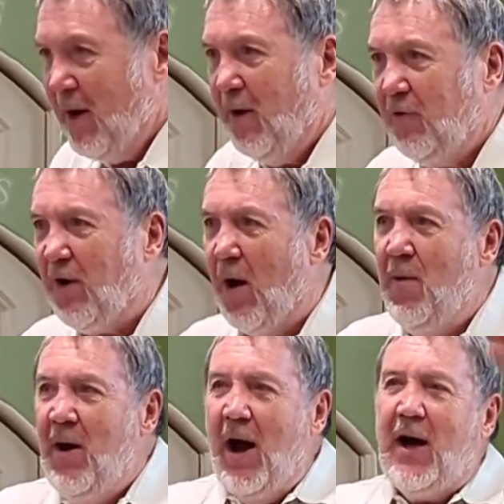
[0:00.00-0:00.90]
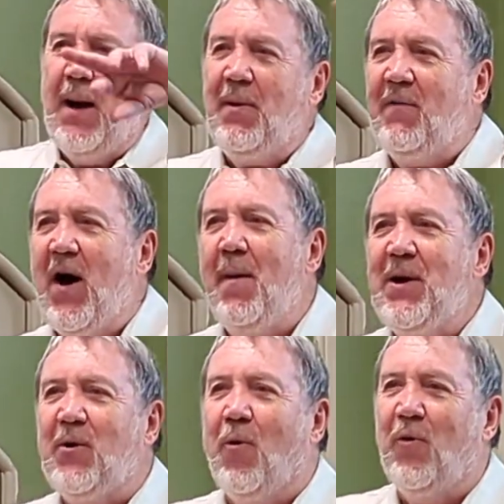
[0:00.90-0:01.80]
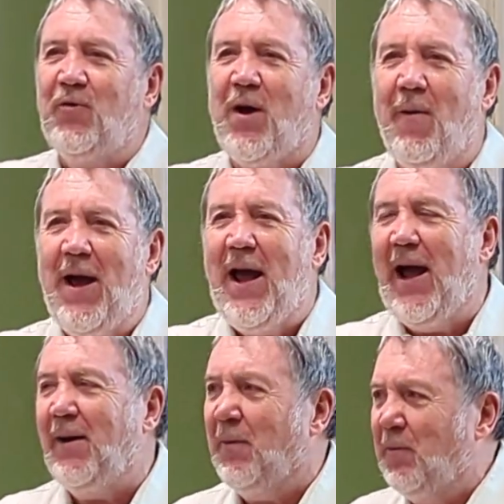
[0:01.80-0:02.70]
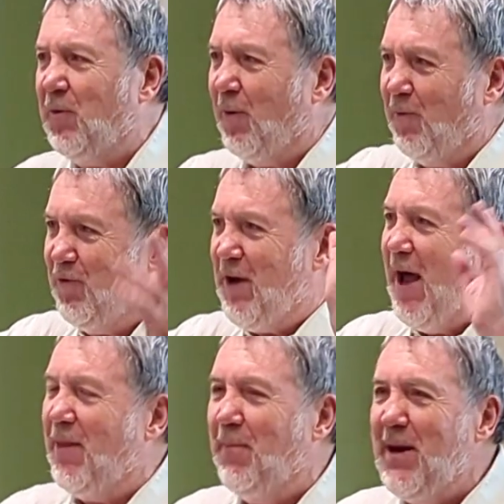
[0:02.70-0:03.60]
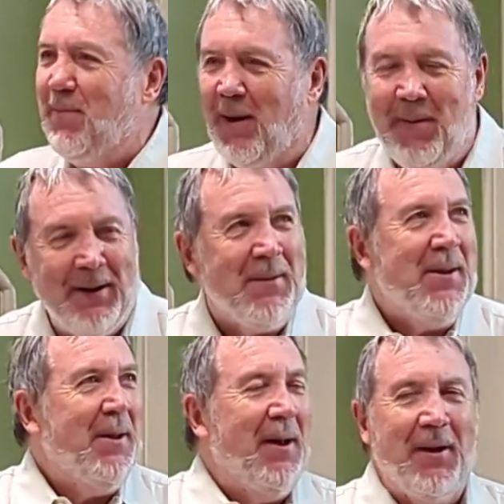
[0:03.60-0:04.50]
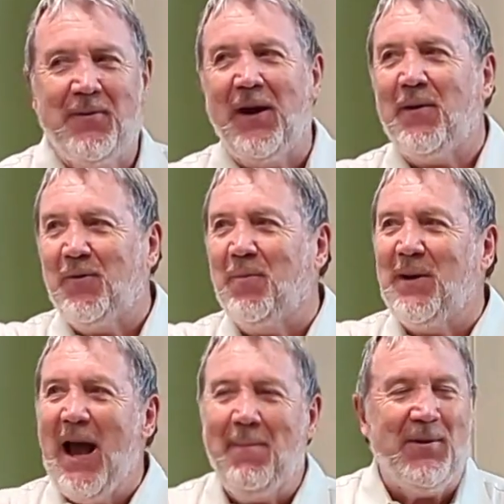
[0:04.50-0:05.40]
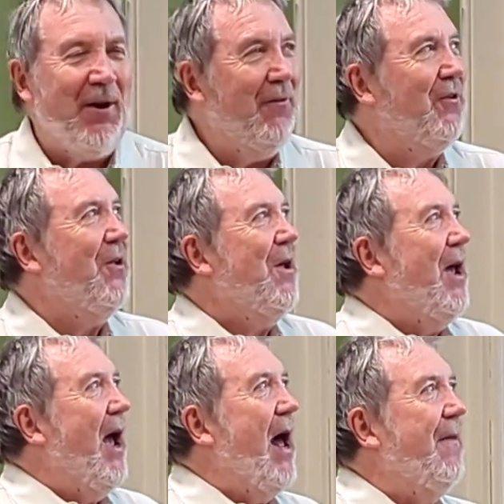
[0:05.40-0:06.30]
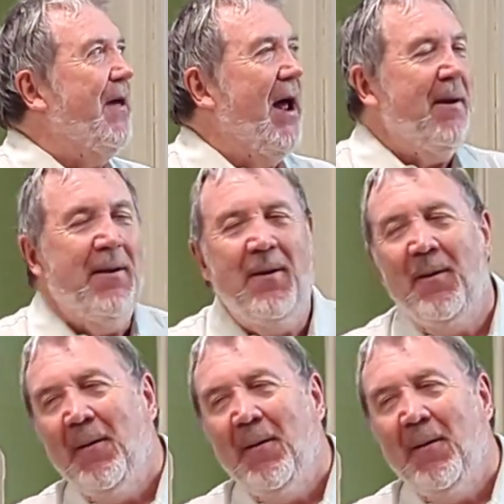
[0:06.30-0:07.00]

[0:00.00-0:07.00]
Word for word: So a couple of army corps go ahead and sort of scare the people a bit and take some captives, and then